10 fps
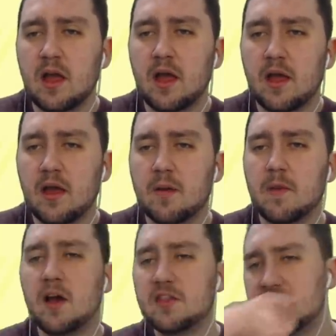
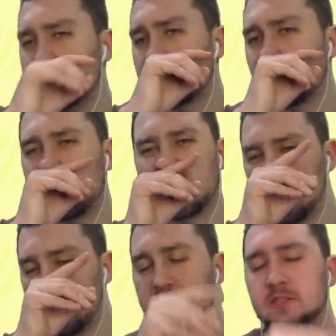I think that we're
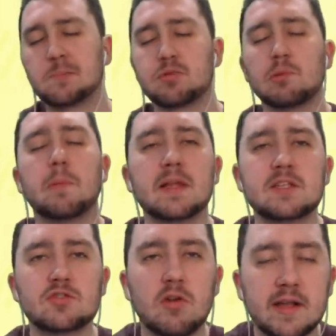going to probably
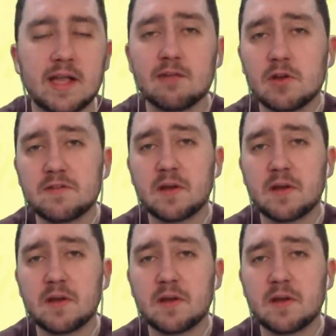try and get rid of